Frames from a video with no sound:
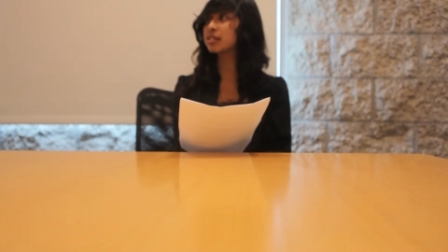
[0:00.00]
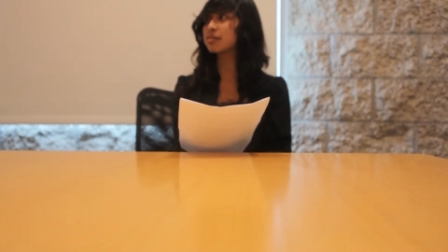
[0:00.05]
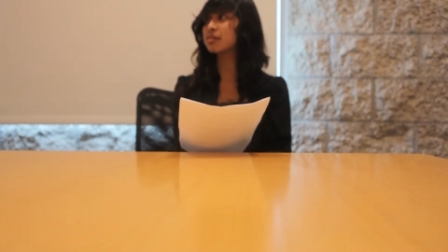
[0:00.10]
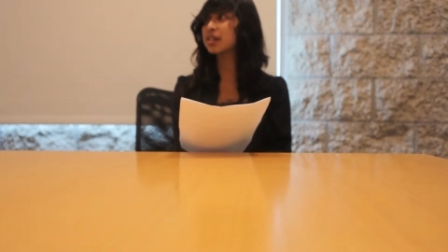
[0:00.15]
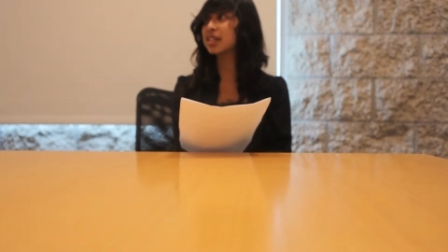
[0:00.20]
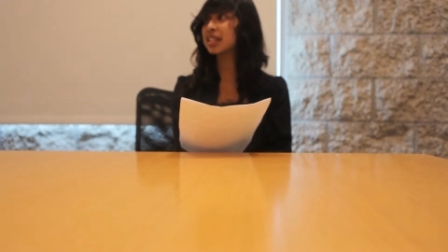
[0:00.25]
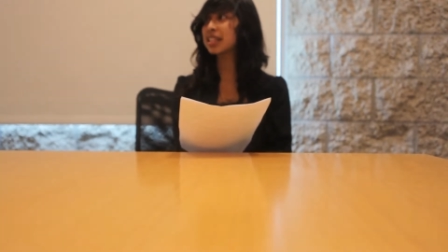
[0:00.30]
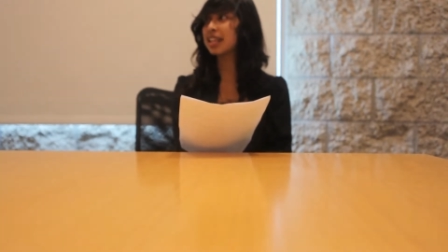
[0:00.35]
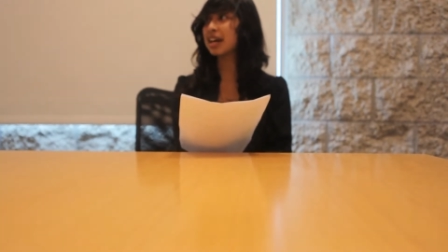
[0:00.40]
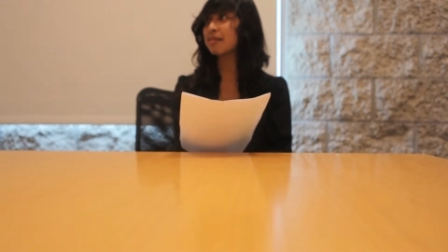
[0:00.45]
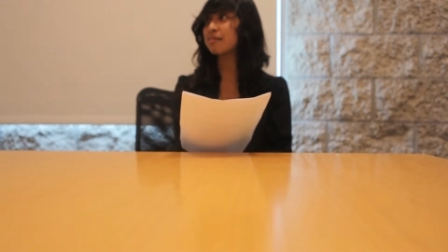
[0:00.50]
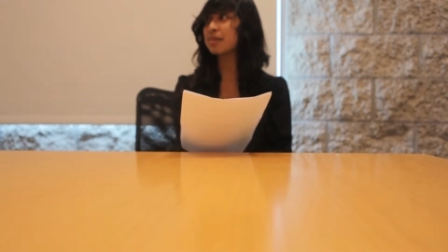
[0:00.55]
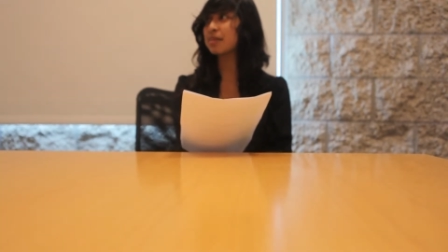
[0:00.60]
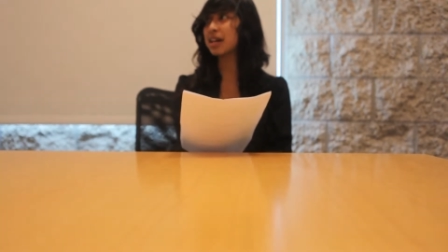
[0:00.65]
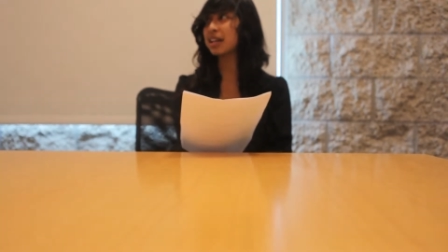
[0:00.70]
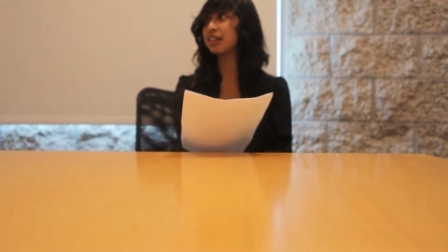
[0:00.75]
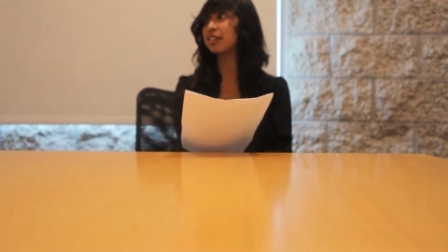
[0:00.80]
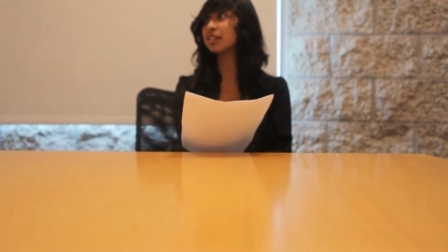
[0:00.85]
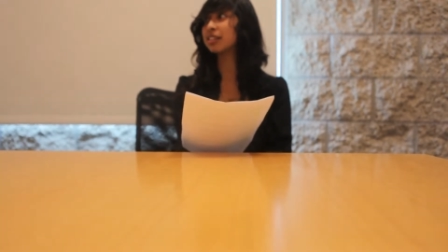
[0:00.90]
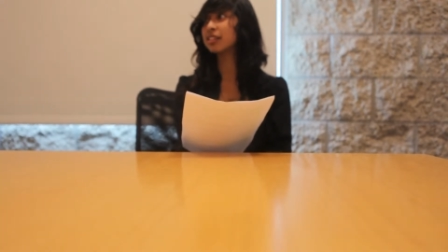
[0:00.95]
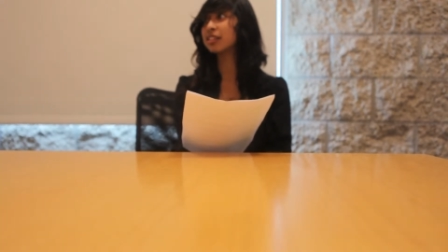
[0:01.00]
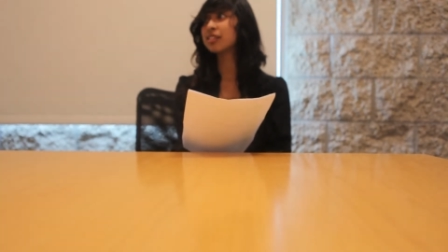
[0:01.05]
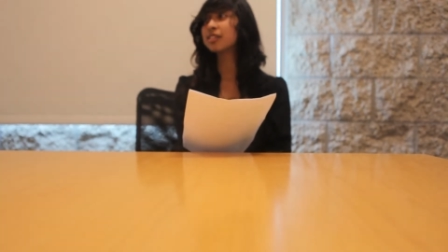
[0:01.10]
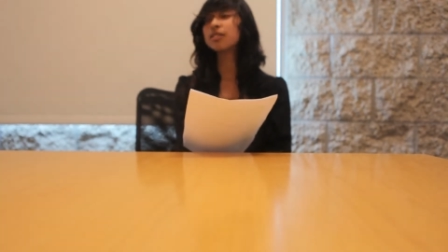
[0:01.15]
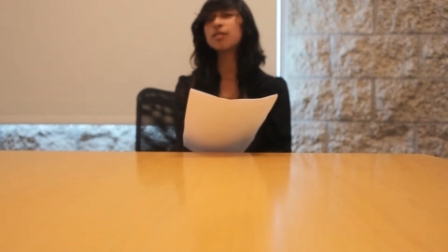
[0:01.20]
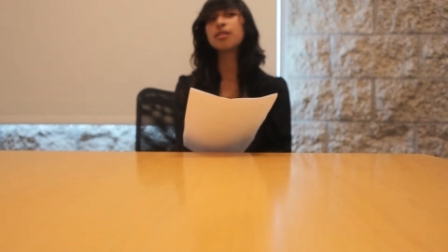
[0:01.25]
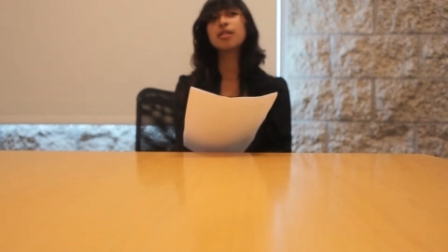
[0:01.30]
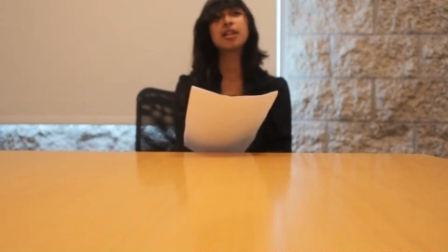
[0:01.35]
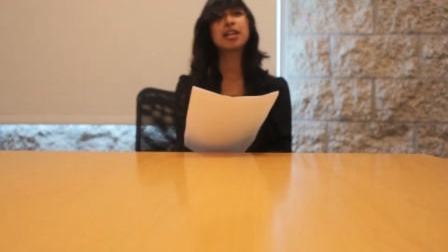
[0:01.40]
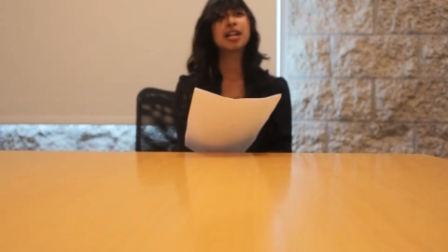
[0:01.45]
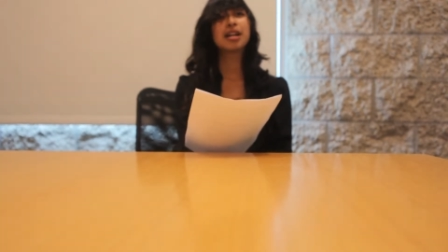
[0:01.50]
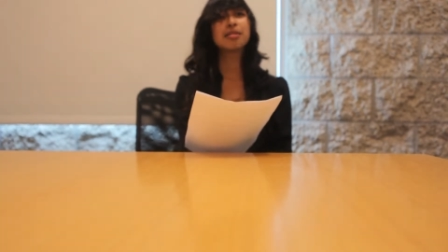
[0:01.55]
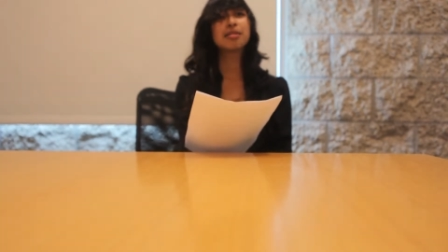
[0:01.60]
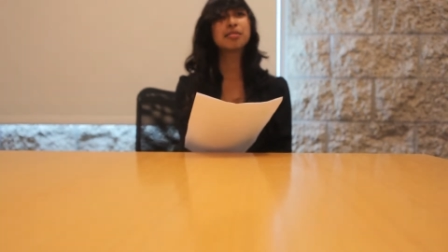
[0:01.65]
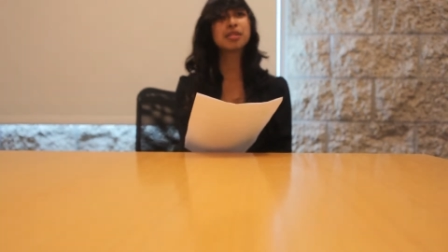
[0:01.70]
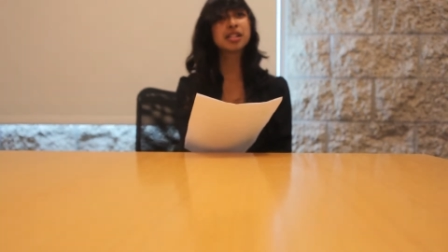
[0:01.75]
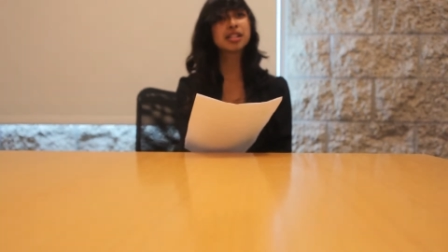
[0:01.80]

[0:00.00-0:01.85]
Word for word: me in that manner. Emily